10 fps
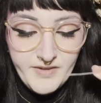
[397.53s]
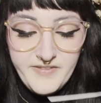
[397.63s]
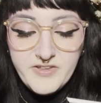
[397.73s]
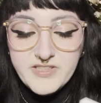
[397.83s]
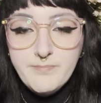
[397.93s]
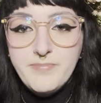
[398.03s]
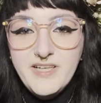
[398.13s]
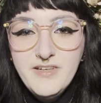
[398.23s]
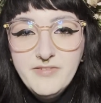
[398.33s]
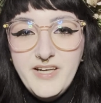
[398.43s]
There's a bit
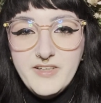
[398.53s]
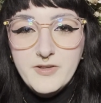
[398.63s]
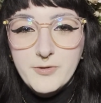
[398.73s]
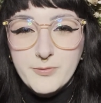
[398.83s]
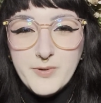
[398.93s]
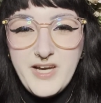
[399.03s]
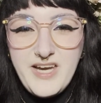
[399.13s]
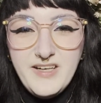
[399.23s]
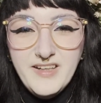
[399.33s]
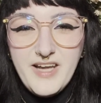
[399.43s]
of like
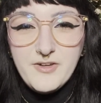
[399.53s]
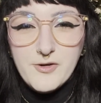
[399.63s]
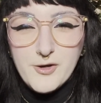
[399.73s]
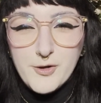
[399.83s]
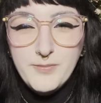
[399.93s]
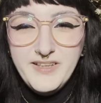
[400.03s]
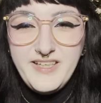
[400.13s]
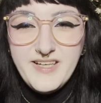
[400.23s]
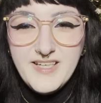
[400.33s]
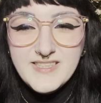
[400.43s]
green, like
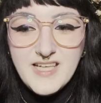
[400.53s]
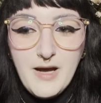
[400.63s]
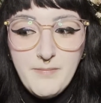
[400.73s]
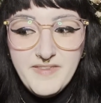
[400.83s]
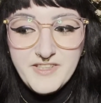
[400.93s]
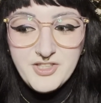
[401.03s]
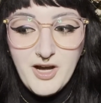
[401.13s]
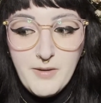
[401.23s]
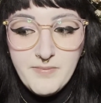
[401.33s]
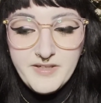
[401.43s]
herbaliness up at the
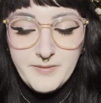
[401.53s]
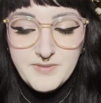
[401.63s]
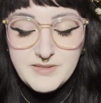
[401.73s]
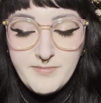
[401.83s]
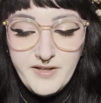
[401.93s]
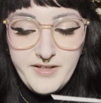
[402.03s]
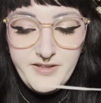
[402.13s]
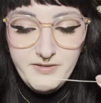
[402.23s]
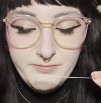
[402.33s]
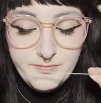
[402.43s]
top that I'm
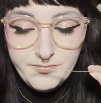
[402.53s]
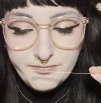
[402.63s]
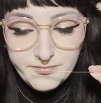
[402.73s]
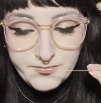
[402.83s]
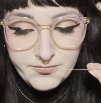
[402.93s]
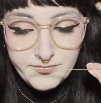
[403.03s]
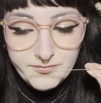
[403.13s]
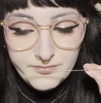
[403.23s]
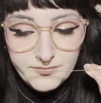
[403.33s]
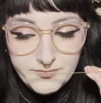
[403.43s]
smelling.
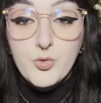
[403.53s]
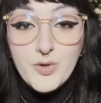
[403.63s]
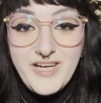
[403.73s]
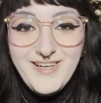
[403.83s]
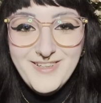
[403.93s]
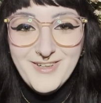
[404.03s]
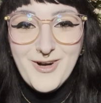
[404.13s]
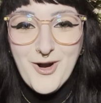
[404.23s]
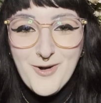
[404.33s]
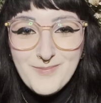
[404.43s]
Green,
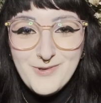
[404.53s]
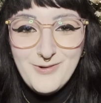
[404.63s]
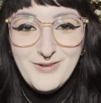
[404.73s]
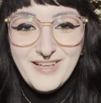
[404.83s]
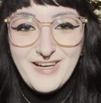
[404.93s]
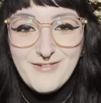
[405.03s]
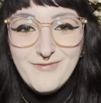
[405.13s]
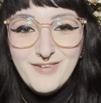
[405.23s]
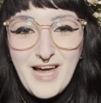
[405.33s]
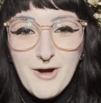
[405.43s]
herbal, like
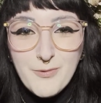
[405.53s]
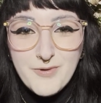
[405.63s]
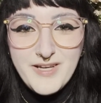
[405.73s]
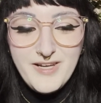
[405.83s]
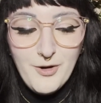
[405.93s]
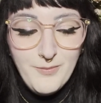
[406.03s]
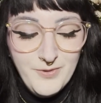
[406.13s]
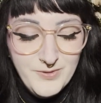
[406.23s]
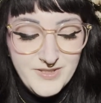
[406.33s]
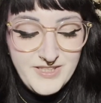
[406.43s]
flowery,
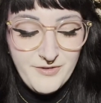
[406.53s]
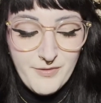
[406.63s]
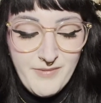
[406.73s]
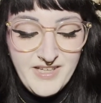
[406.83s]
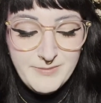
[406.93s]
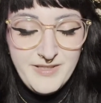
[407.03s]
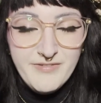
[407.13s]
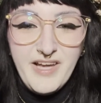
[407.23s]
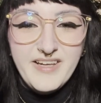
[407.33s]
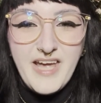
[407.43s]
almost it reminds me of
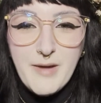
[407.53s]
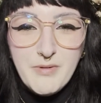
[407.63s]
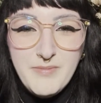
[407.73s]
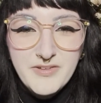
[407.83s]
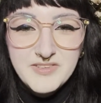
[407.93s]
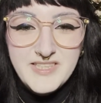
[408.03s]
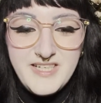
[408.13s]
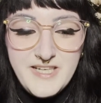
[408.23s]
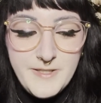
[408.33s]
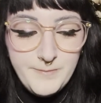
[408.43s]
like chamomile
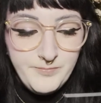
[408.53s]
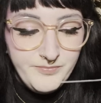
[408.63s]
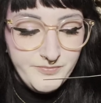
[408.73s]
tea.